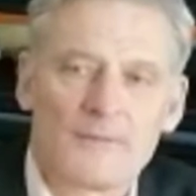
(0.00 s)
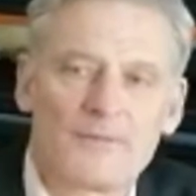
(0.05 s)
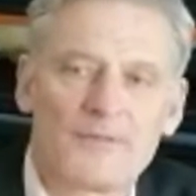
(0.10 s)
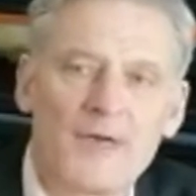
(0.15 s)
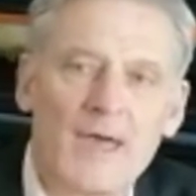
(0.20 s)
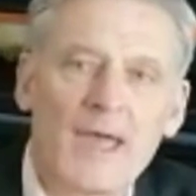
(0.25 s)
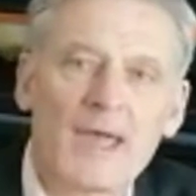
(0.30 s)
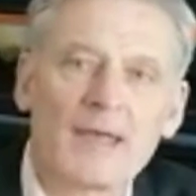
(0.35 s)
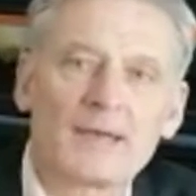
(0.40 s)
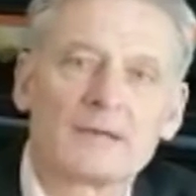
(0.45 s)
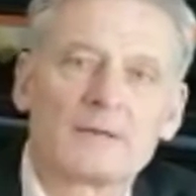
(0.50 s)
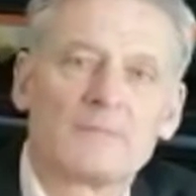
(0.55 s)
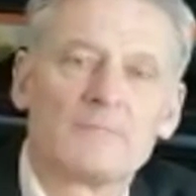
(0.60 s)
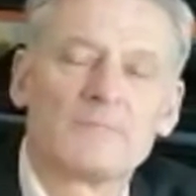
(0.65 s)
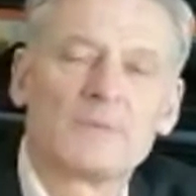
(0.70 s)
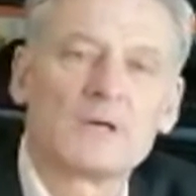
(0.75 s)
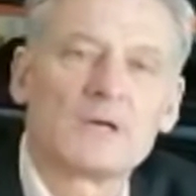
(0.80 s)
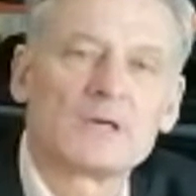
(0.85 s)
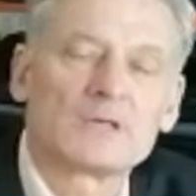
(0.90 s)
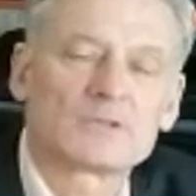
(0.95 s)
Then
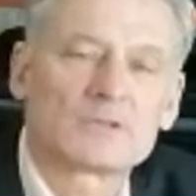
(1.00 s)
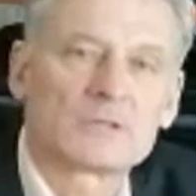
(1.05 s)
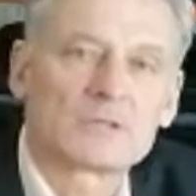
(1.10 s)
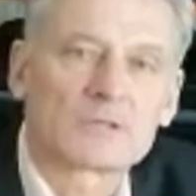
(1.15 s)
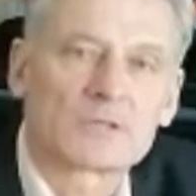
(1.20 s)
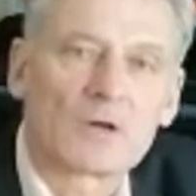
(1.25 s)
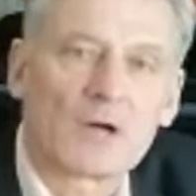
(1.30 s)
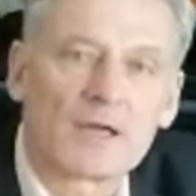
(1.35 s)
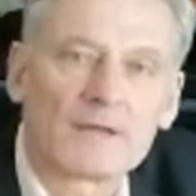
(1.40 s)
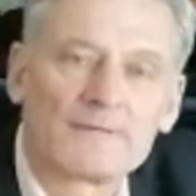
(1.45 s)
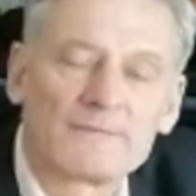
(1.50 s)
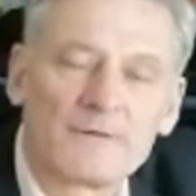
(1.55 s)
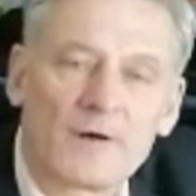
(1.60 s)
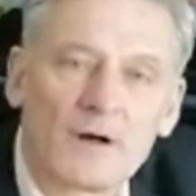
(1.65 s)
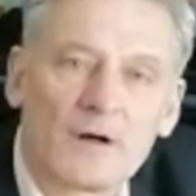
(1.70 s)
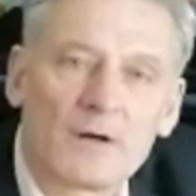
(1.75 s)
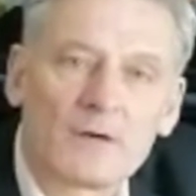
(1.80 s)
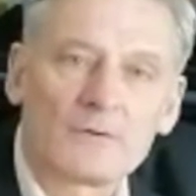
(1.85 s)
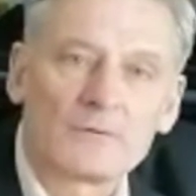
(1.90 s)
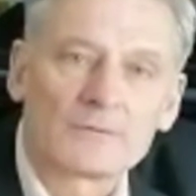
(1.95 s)
merchants got
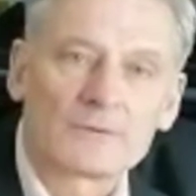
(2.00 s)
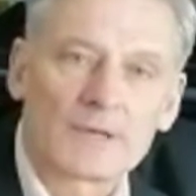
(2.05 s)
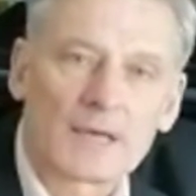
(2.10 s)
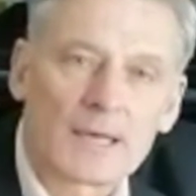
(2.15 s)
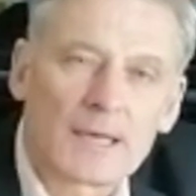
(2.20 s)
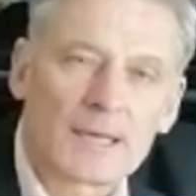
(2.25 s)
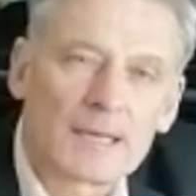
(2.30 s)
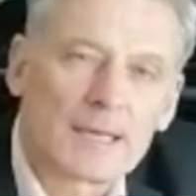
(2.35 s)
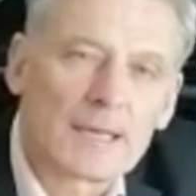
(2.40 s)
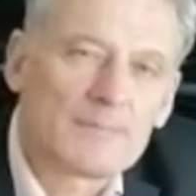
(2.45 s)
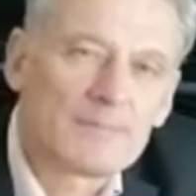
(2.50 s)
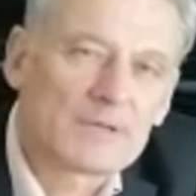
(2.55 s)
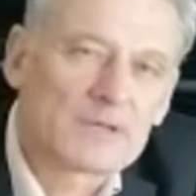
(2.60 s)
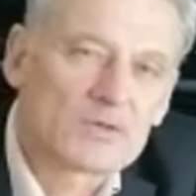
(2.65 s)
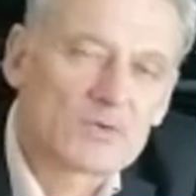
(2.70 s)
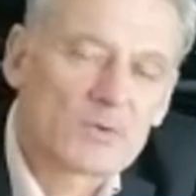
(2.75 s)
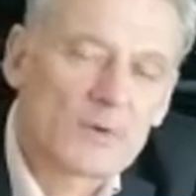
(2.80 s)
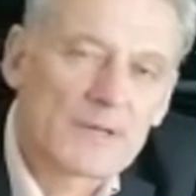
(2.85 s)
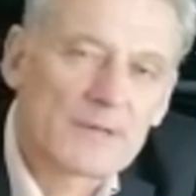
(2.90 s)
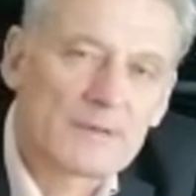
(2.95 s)
involved in
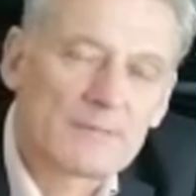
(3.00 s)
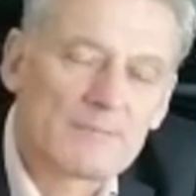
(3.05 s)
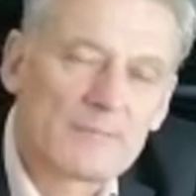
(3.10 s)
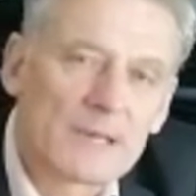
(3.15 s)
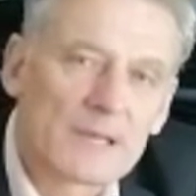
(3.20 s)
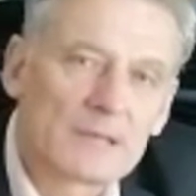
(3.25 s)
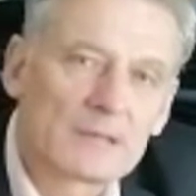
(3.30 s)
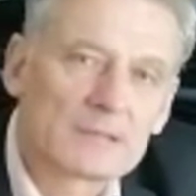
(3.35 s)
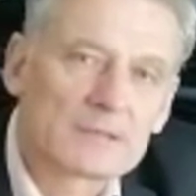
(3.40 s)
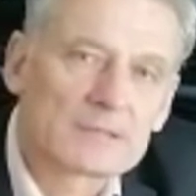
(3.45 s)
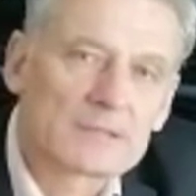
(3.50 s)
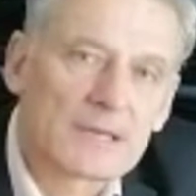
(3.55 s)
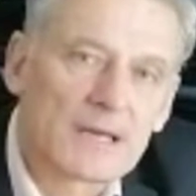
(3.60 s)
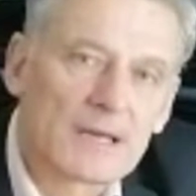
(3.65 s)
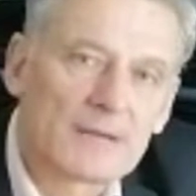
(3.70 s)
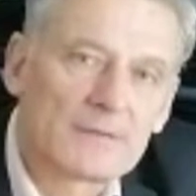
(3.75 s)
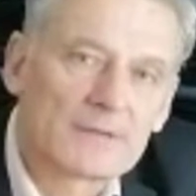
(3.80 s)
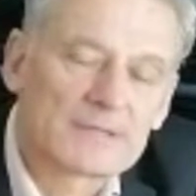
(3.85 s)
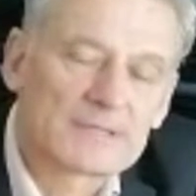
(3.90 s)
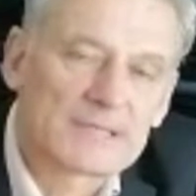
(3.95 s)
between the mills
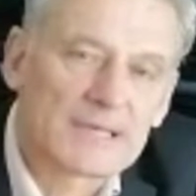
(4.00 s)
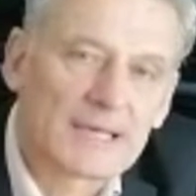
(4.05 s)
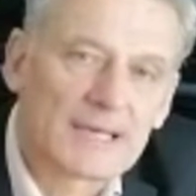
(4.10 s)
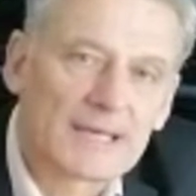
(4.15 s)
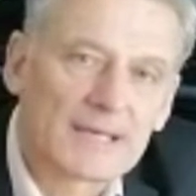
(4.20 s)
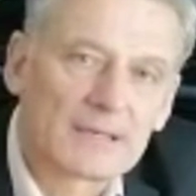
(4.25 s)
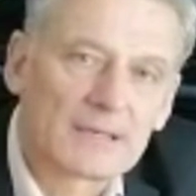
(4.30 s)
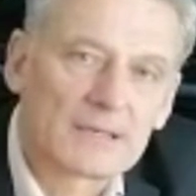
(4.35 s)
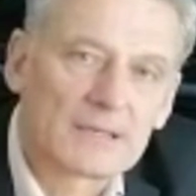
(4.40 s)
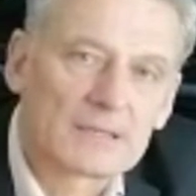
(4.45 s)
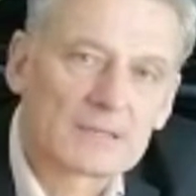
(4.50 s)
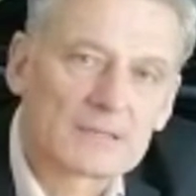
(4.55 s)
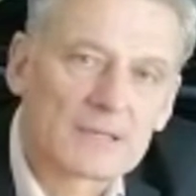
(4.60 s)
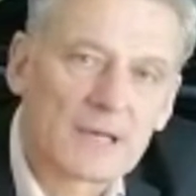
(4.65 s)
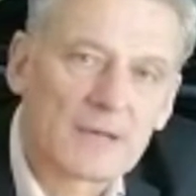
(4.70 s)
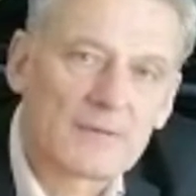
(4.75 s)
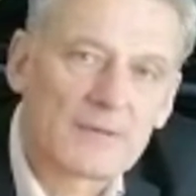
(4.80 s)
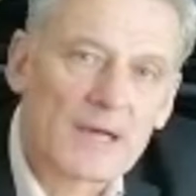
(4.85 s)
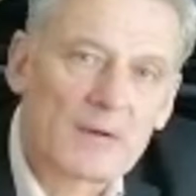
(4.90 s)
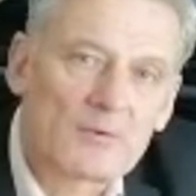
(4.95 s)
and the tailors,
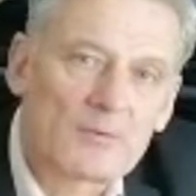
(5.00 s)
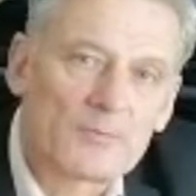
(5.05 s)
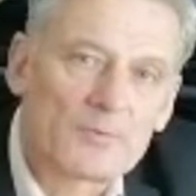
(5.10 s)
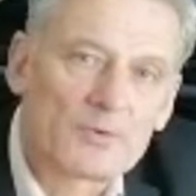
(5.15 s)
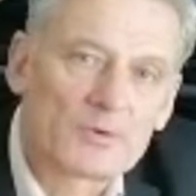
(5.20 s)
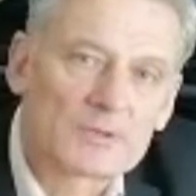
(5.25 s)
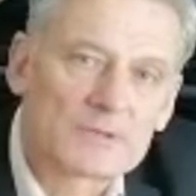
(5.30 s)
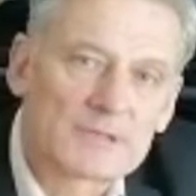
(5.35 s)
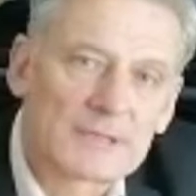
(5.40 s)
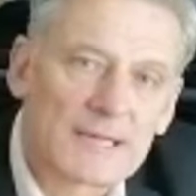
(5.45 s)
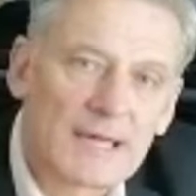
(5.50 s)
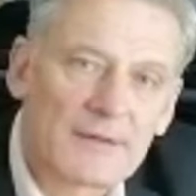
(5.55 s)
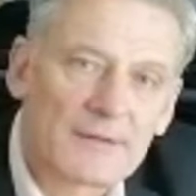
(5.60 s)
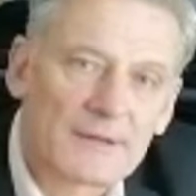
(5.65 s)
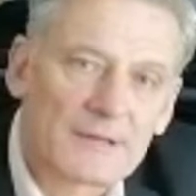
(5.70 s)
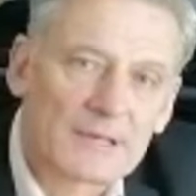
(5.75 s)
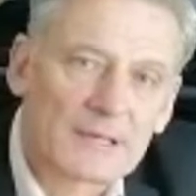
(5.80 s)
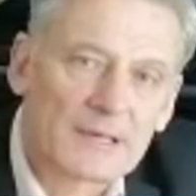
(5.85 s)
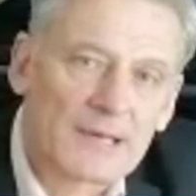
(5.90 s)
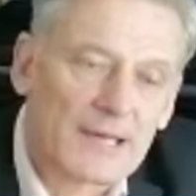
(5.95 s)
and they would put
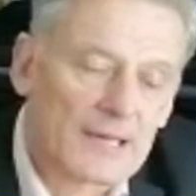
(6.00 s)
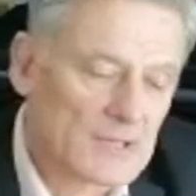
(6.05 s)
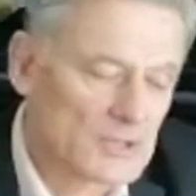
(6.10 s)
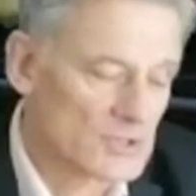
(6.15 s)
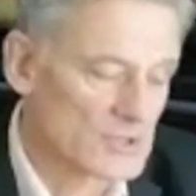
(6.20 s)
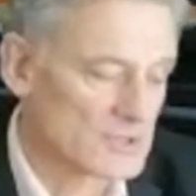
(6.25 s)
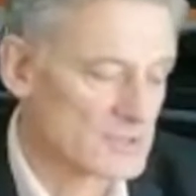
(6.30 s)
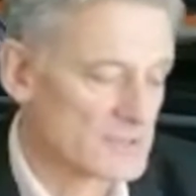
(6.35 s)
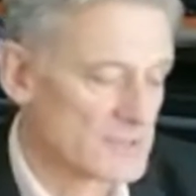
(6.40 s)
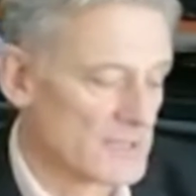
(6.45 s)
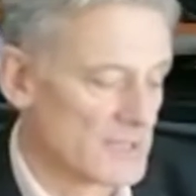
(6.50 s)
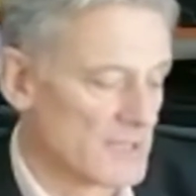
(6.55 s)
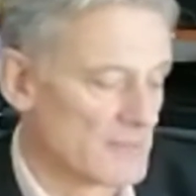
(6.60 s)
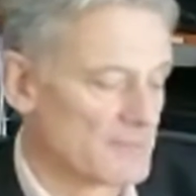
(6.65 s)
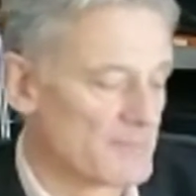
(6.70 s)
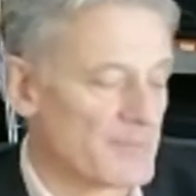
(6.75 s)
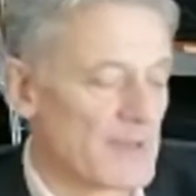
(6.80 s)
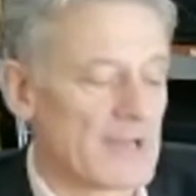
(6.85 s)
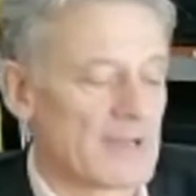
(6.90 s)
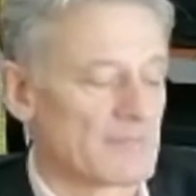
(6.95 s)
together collections
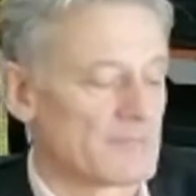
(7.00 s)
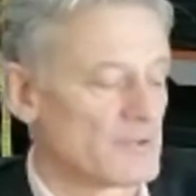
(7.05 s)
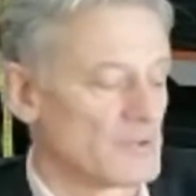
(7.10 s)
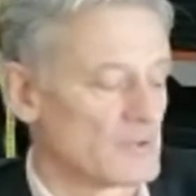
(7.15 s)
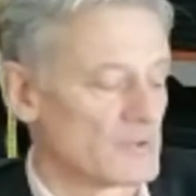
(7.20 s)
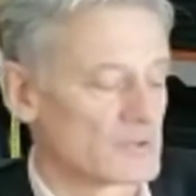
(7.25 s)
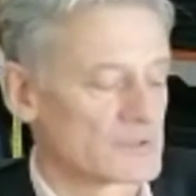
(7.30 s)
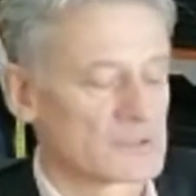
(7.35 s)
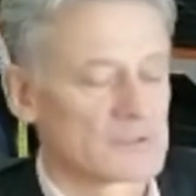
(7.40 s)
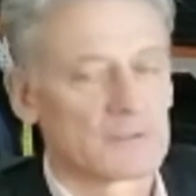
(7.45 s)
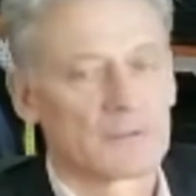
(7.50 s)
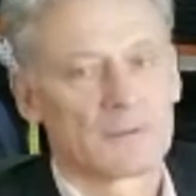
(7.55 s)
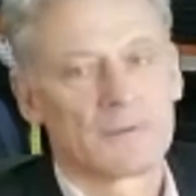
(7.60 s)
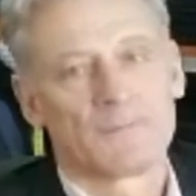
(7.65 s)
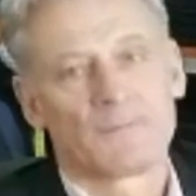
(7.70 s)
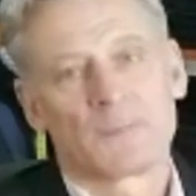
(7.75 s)
in pattern books.